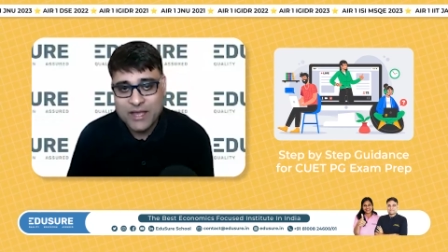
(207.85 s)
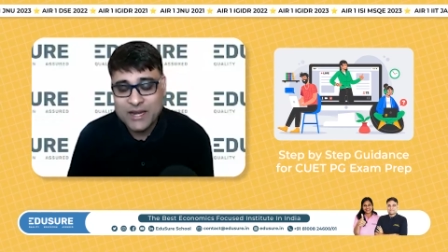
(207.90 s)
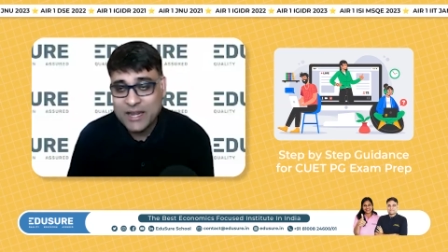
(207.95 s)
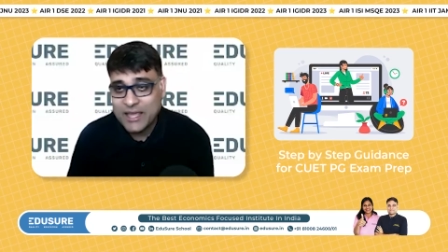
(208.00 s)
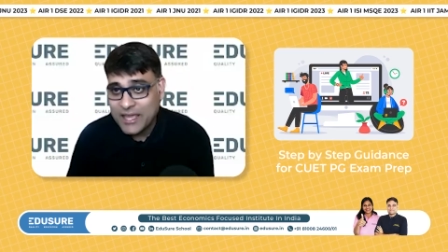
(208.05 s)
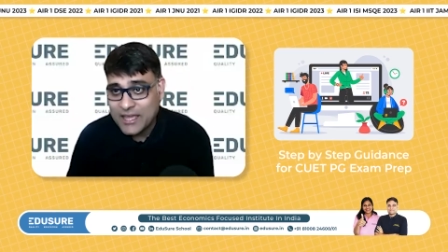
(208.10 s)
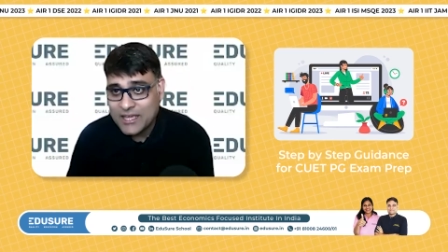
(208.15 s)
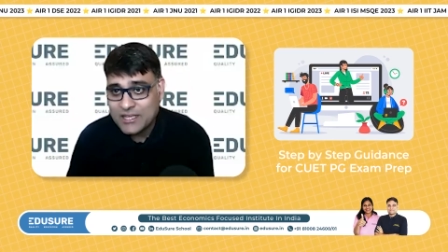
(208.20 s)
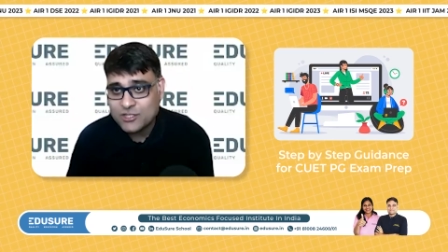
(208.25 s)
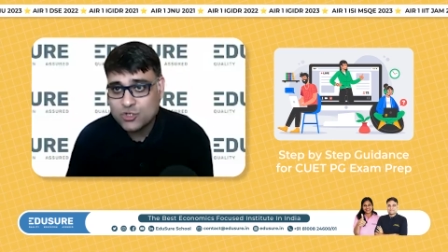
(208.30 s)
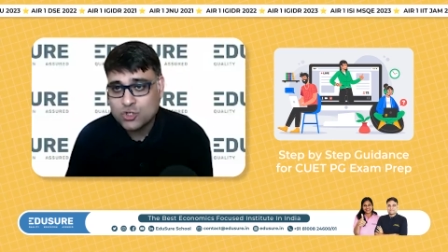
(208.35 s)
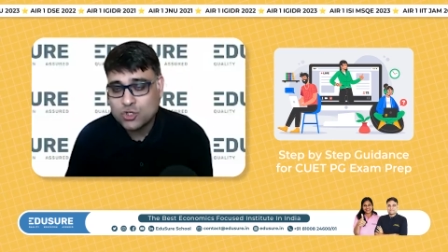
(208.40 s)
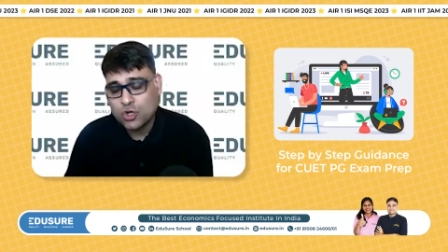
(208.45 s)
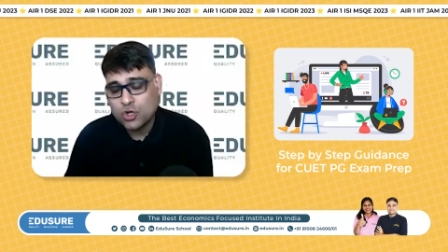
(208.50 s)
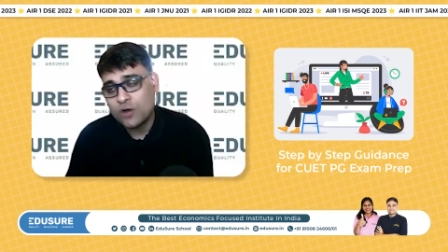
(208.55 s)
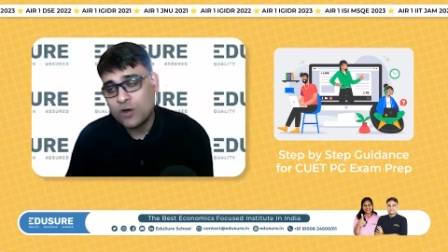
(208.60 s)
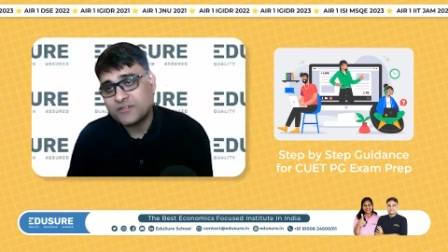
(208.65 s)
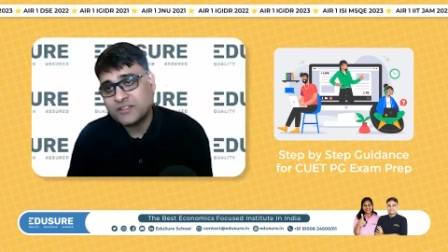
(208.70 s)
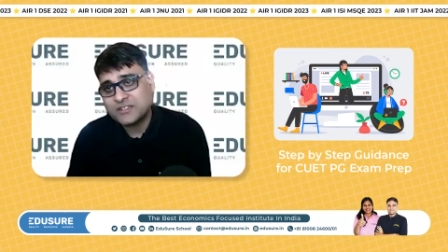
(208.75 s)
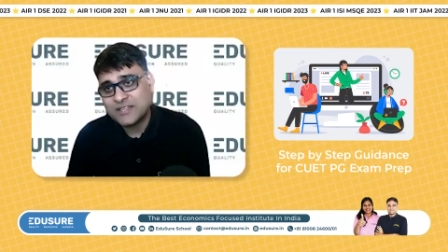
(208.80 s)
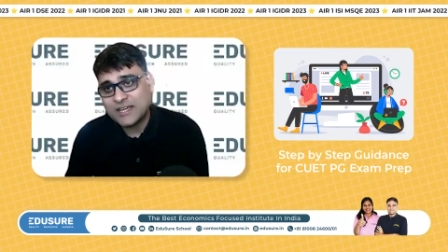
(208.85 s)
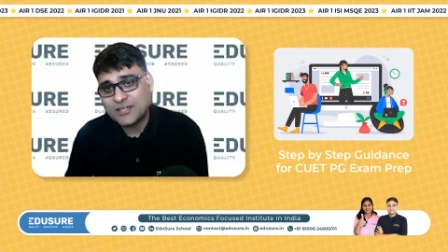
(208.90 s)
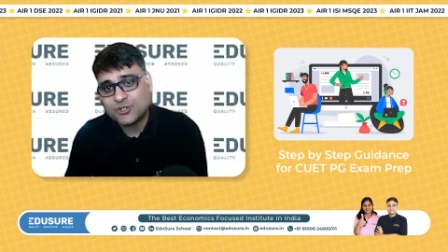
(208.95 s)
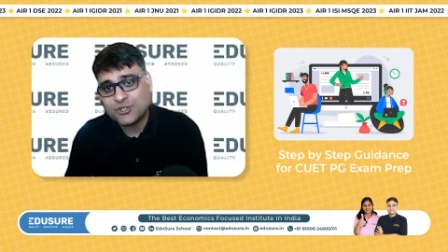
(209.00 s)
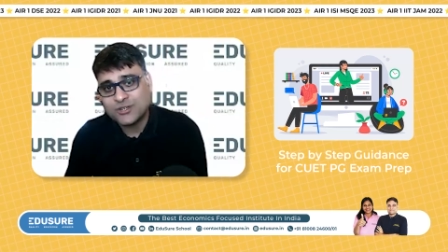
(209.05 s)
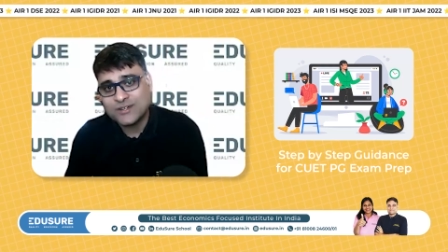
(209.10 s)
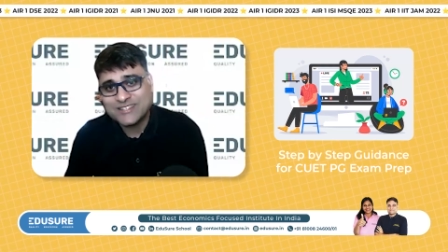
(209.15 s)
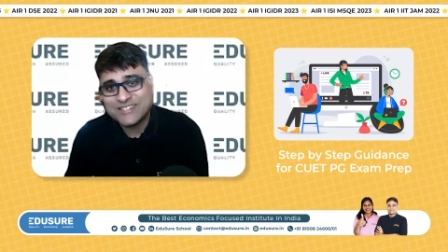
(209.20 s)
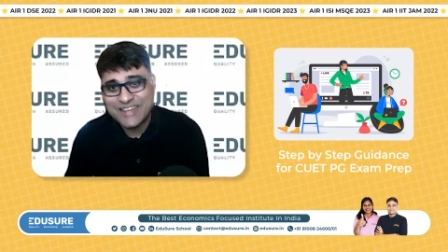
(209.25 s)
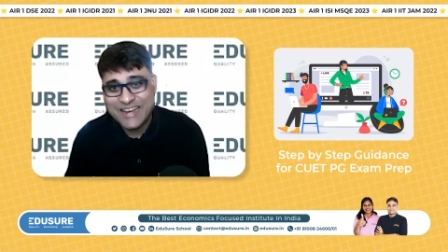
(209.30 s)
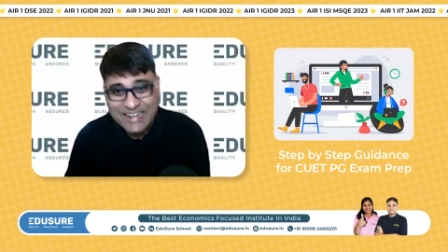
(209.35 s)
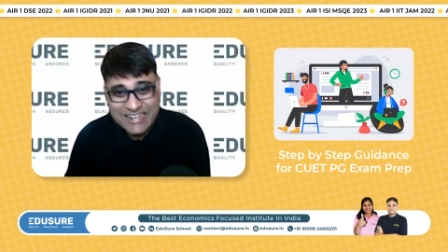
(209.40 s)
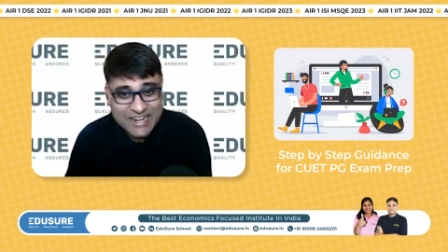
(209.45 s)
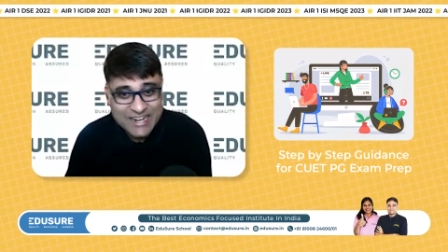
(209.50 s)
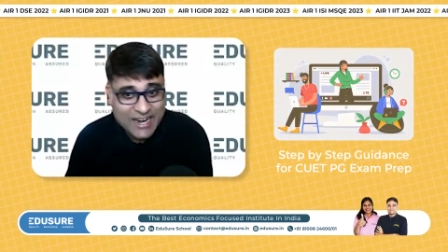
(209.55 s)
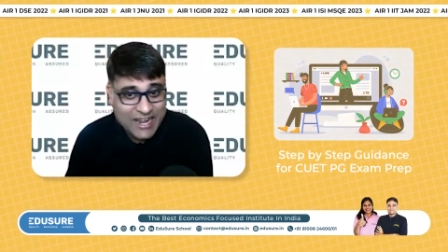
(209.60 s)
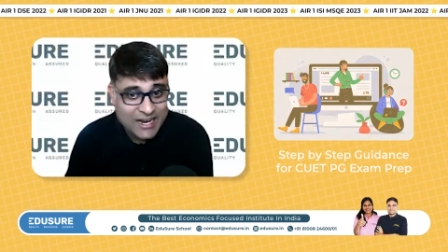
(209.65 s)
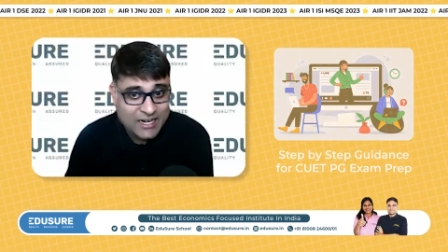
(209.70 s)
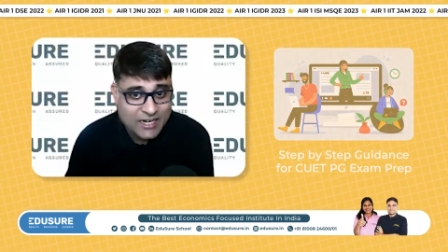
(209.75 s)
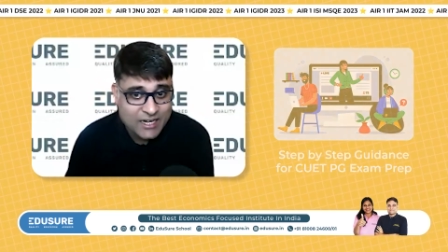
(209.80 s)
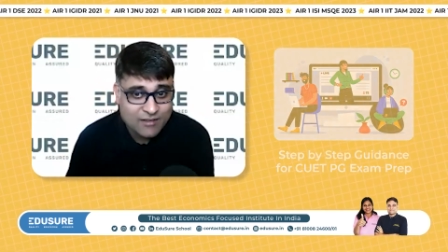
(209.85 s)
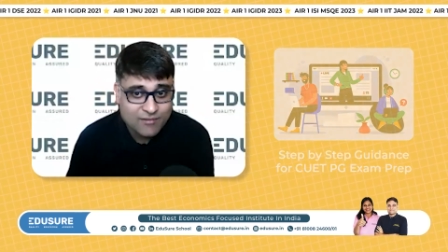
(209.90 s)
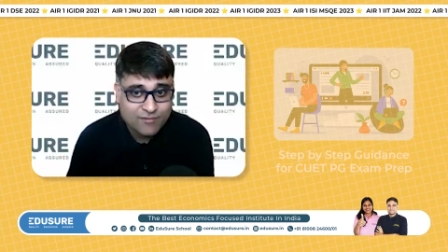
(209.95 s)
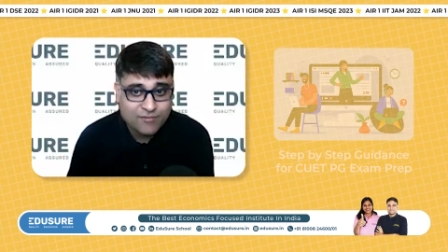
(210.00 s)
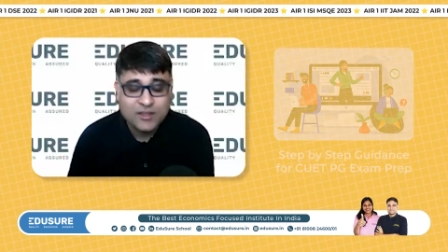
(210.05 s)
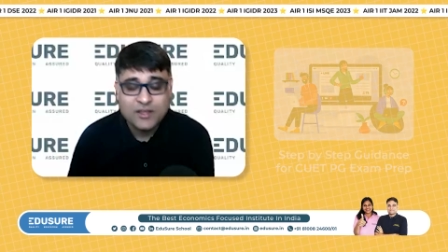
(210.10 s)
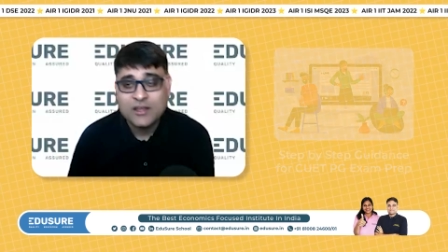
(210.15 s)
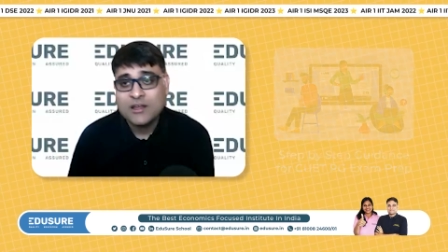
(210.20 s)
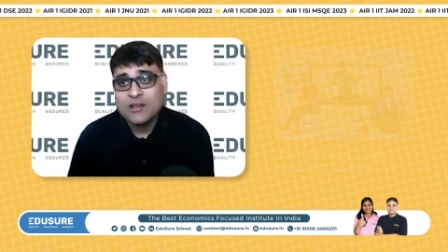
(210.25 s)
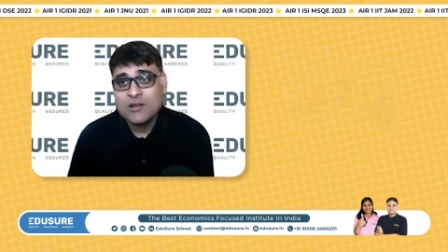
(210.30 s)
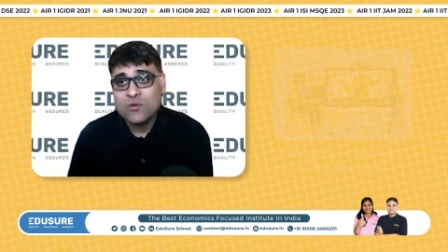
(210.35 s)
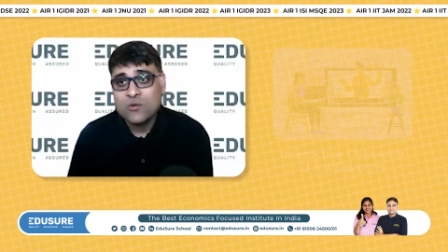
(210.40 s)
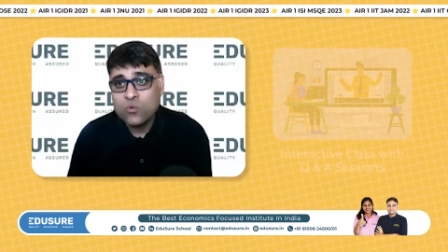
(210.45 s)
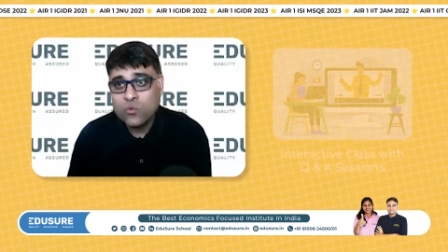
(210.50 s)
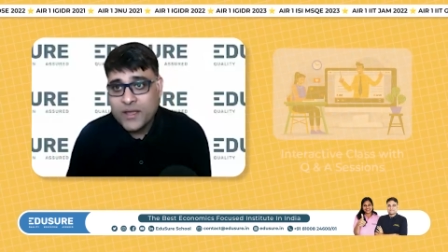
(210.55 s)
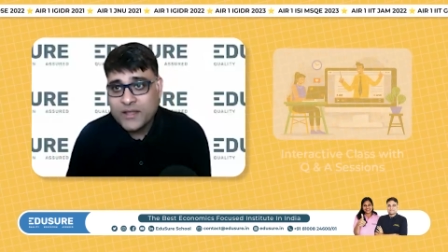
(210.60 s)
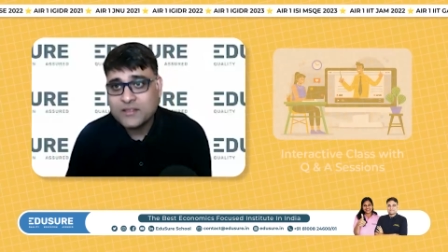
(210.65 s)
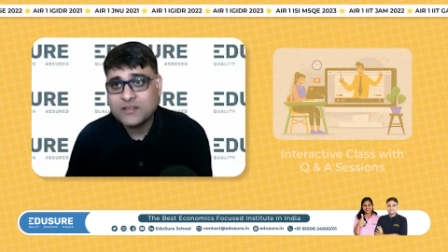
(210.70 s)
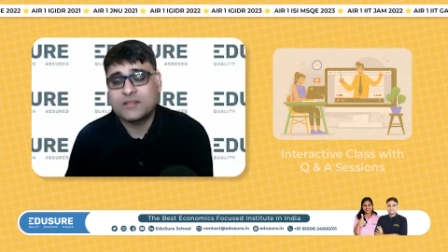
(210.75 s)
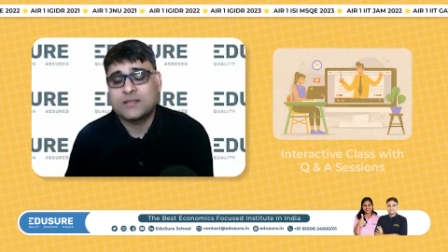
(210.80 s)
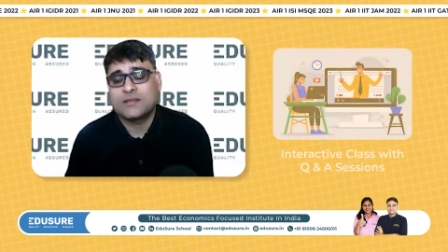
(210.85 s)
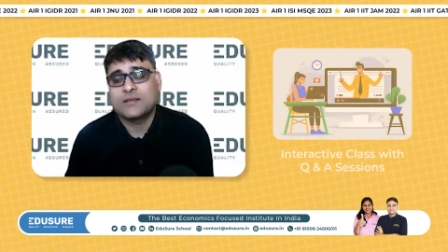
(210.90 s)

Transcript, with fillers: and each of the session is interactive with